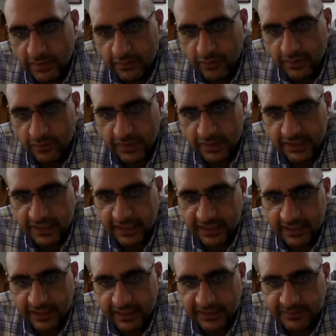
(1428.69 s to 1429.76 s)
we'll take
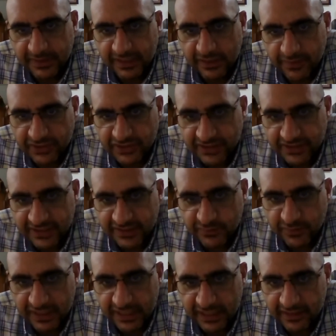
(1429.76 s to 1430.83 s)
as many questions as
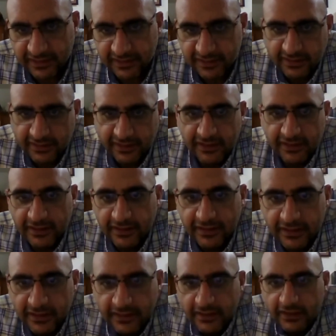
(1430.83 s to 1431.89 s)
we can.
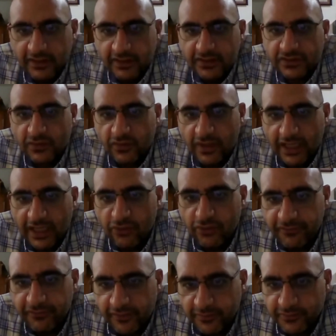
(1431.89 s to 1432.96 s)
So hello
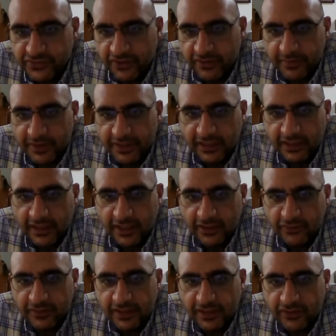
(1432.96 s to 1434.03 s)
from Germany. I
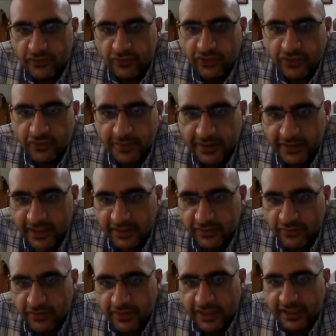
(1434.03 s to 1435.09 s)
know that two human rights
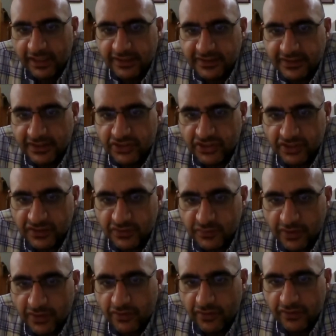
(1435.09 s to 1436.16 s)
organizations
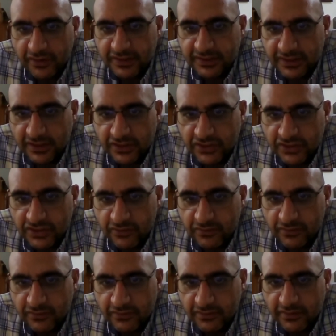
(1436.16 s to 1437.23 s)
work on this issue.
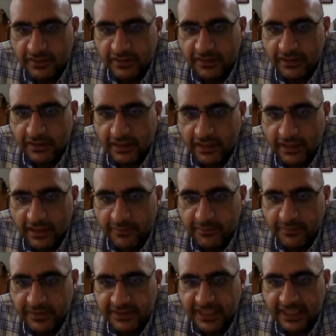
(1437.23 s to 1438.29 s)

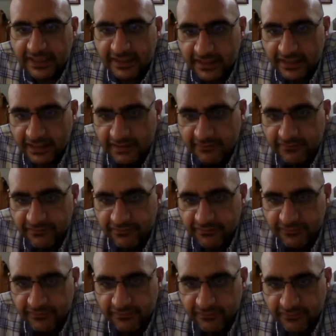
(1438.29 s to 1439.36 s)
Saint Eve
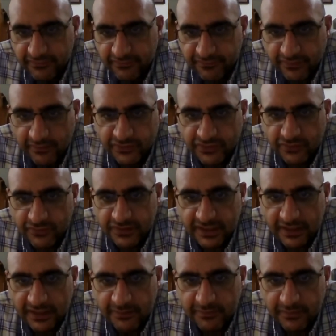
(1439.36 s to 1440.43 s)
from
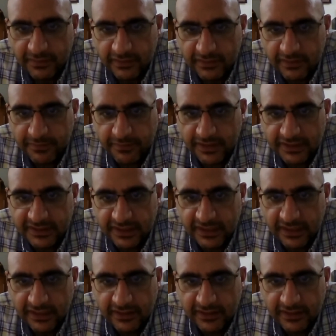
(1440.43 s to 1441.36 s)
Jerusalem, the Palestinian